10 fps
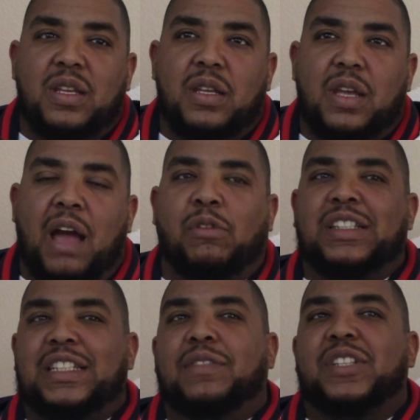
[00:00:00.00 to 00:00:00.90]
I
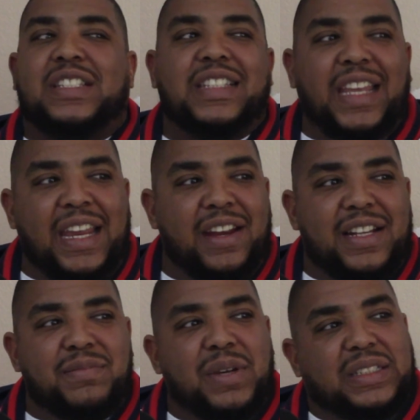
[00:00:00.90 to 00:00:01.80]
wasn't even scared
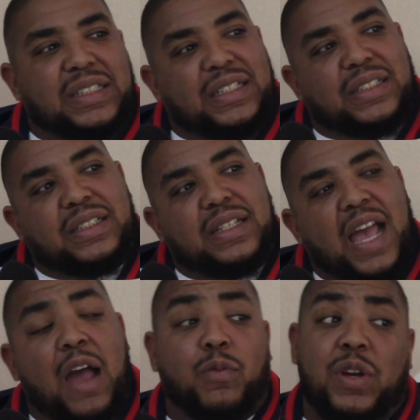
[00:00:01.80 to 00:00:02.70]
as much as
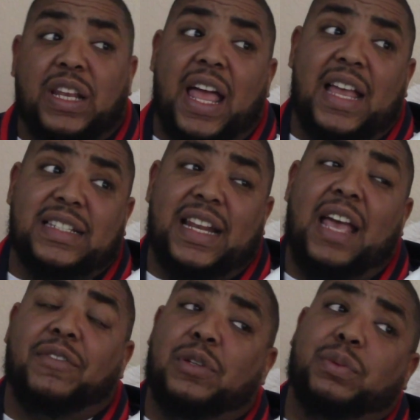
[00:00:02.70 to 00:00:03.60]
I realized that
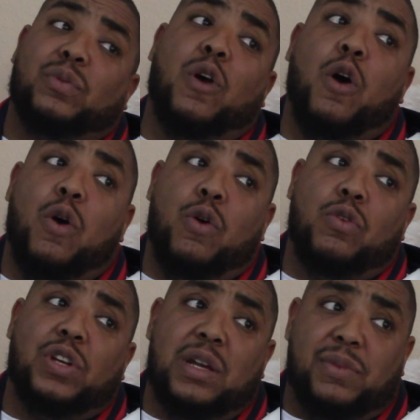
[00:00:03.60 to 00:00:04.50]
having a parole
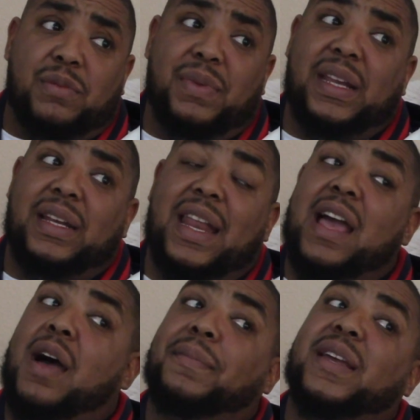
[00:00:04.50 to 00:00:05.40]
number meant
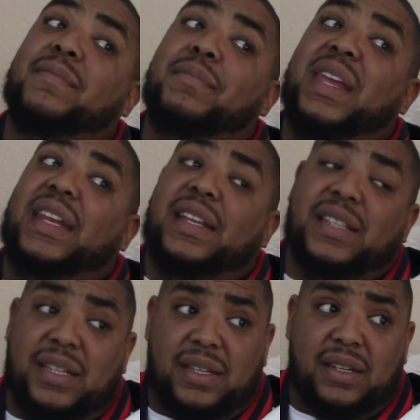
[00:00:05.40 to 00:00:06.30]
now I'm committed
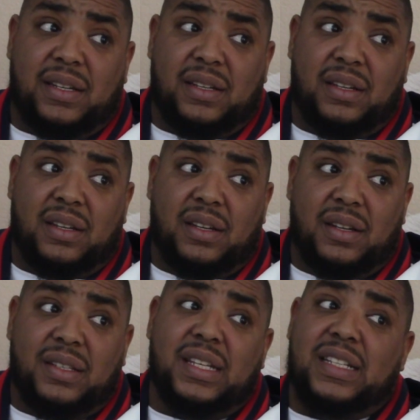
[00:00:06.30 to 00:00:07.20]

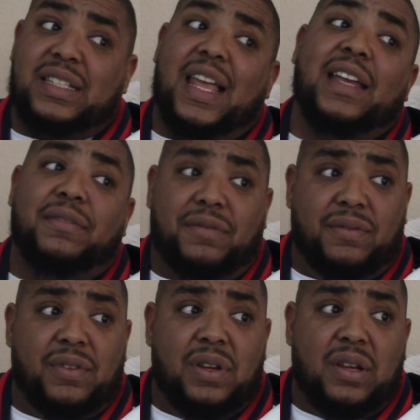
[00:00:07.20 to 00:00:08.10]
to this life.
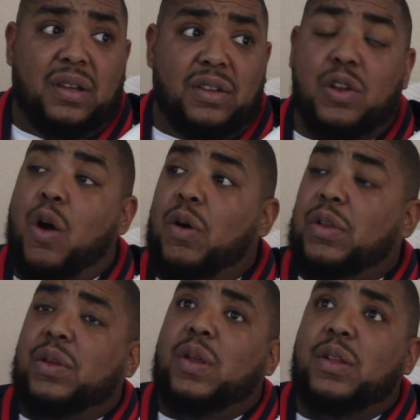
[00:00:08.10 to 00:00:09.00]
Mm-hmm. You know,
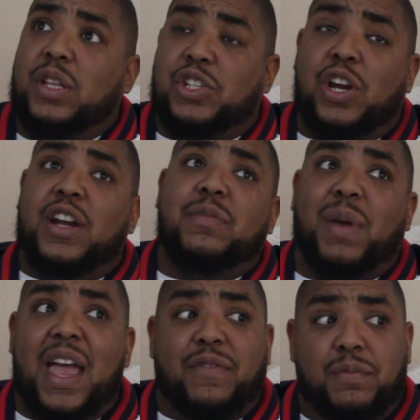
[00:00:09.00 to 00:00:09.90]
the journey
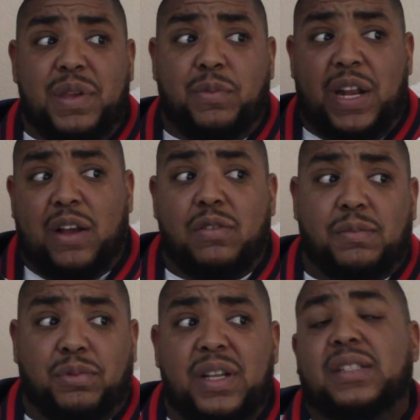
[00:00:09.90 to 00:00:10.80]
back from people that go to
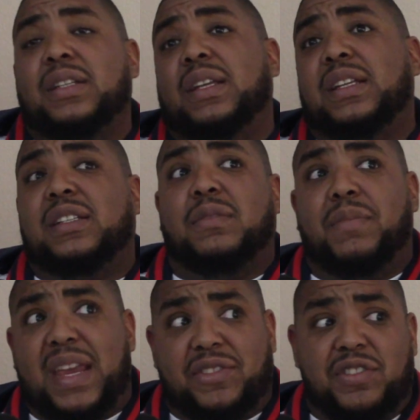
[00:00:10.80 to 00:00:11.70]
prison into
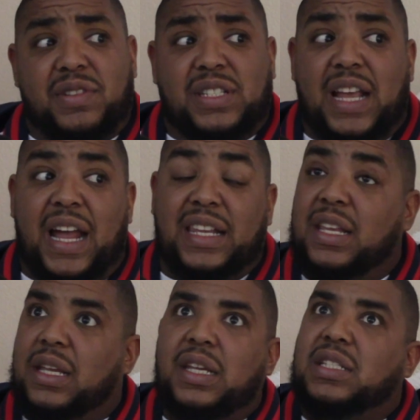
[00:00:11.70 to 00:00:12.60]
mainstream society
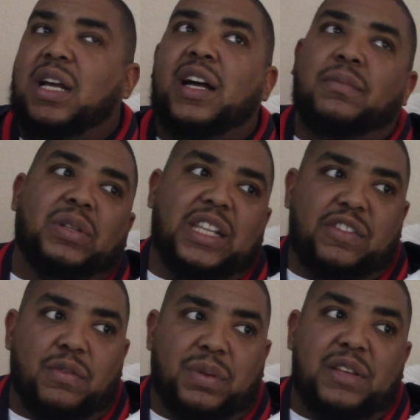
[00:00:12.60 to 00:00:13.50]
is
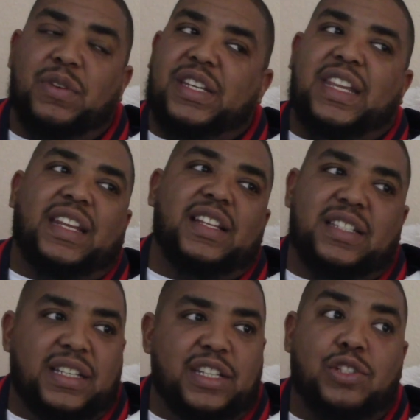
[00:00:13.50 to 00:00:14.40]
unbelievably,
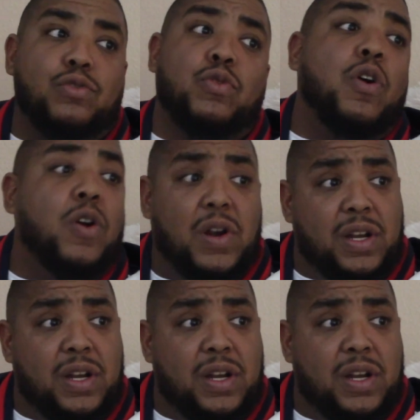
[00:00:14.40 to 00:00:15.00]
ridiculously too hard.